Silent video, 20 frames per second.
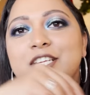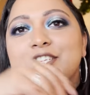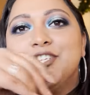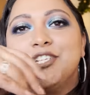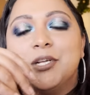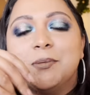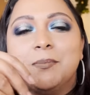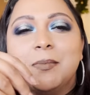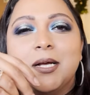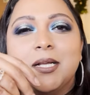
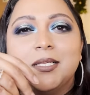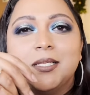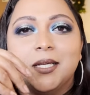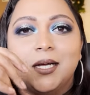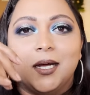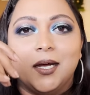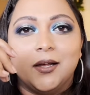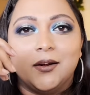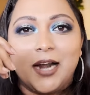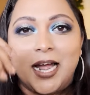shimmers
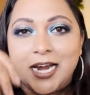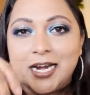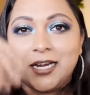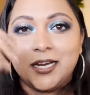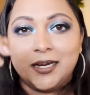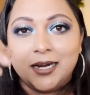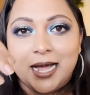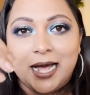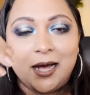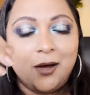right
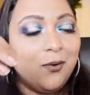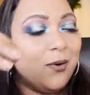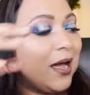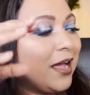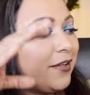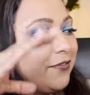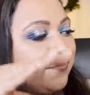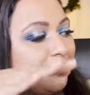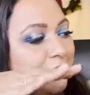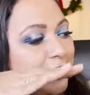now,
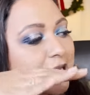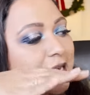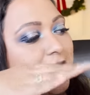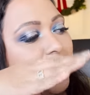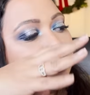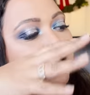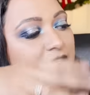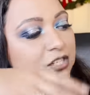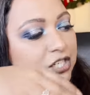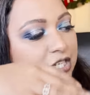I feel
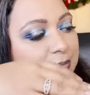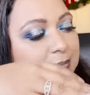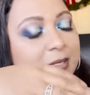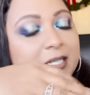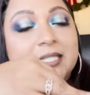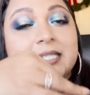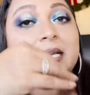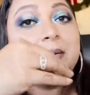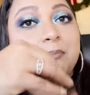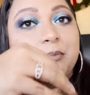like the
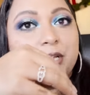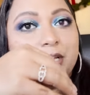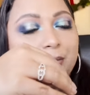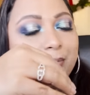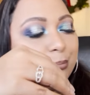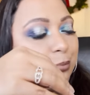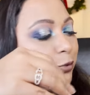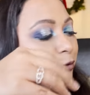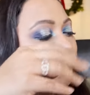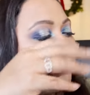shimmers can be
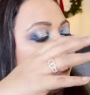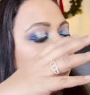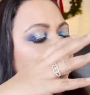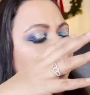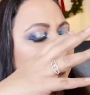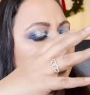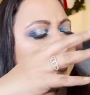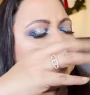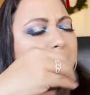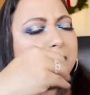improved,
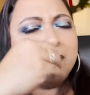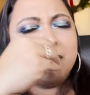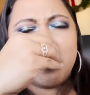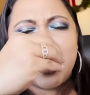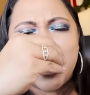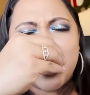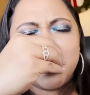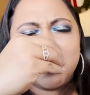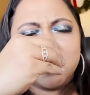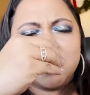but the
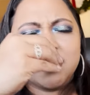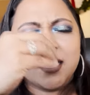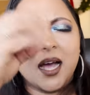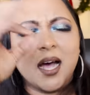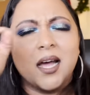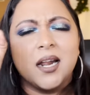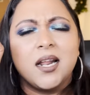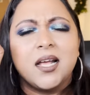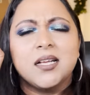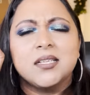mattes
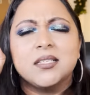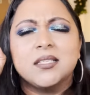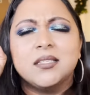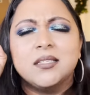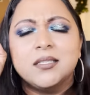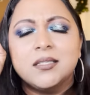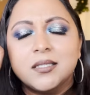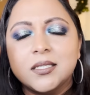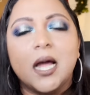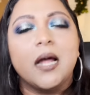are
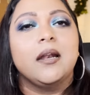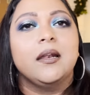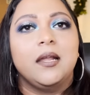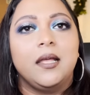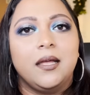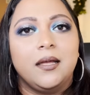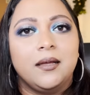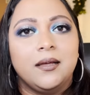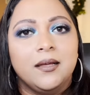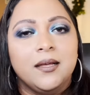
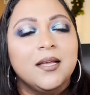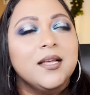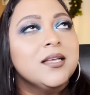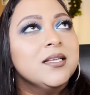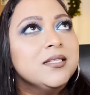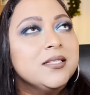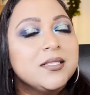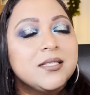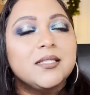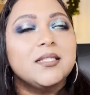stunning.
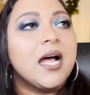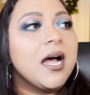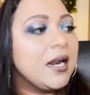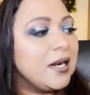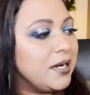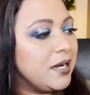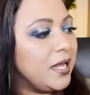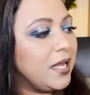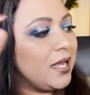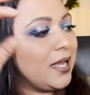
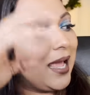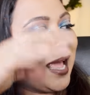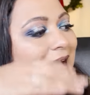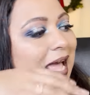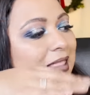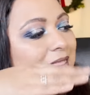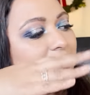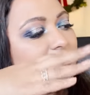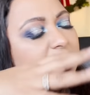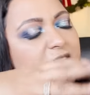
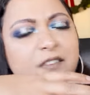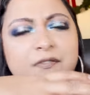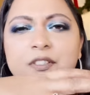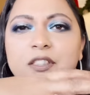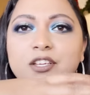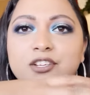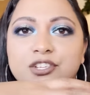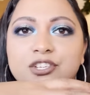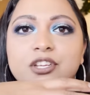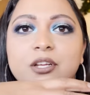And even
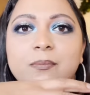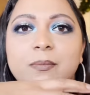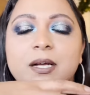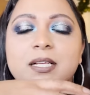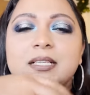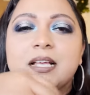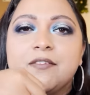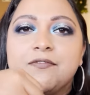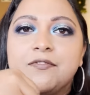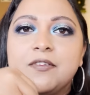the
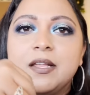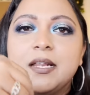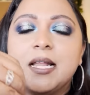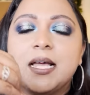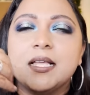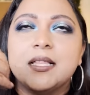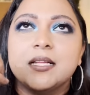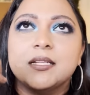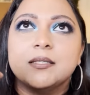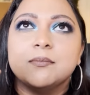shimmers, I feel
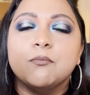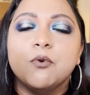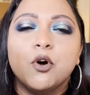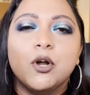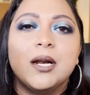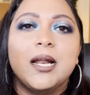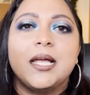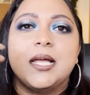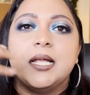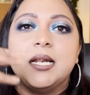like it's
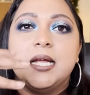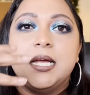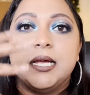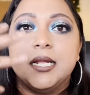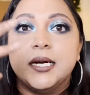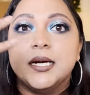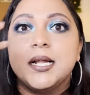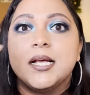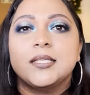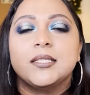more like an
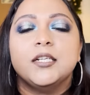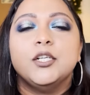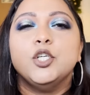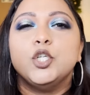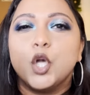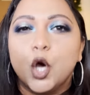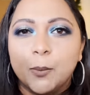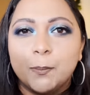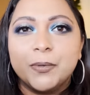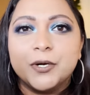iridescent
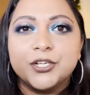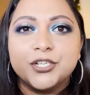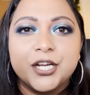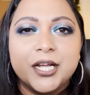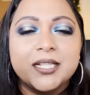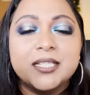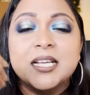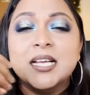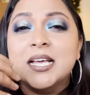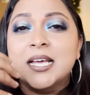topper
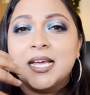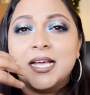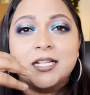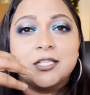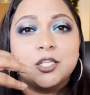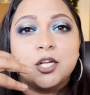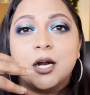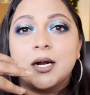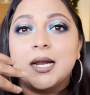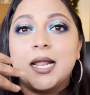shade.
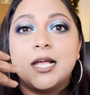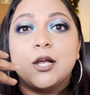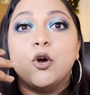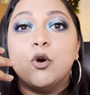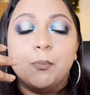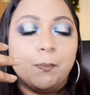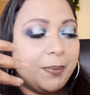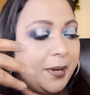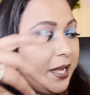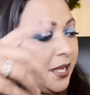It's not like
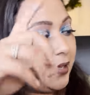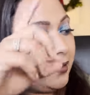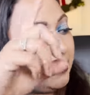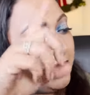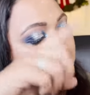opaque.